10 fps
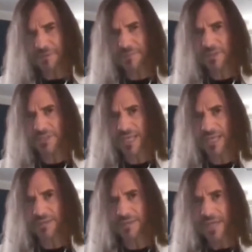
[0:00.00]
on its
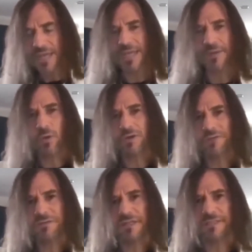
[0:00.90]
head in order
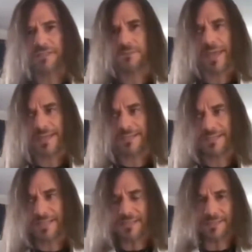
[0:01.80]
for things to make
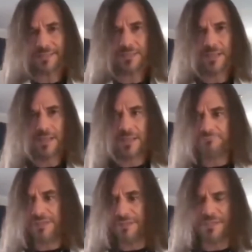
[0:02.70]
sense
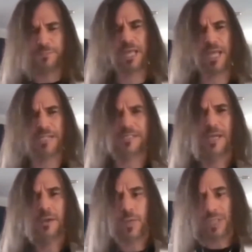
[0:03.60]
in this
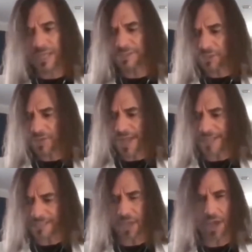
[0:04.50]
place where lust
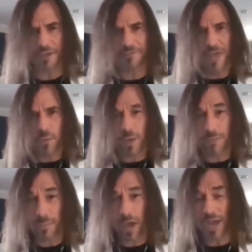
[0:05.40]
creates life, where
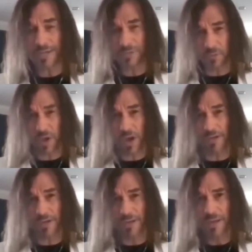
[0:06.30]
might is
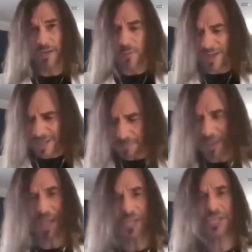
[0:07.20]
right, where
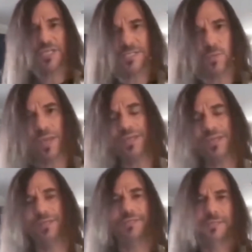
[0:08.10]
compassion is
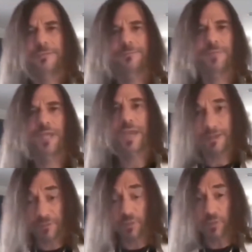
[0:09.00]
weakness, and
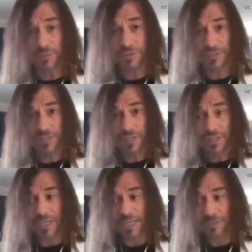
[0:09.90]
of course,
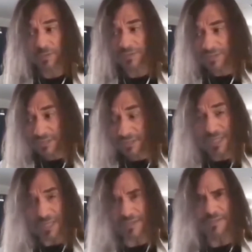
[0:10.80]
in order to
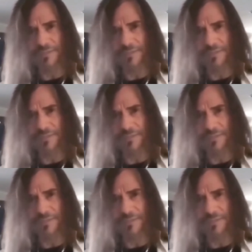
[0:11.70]
succeed.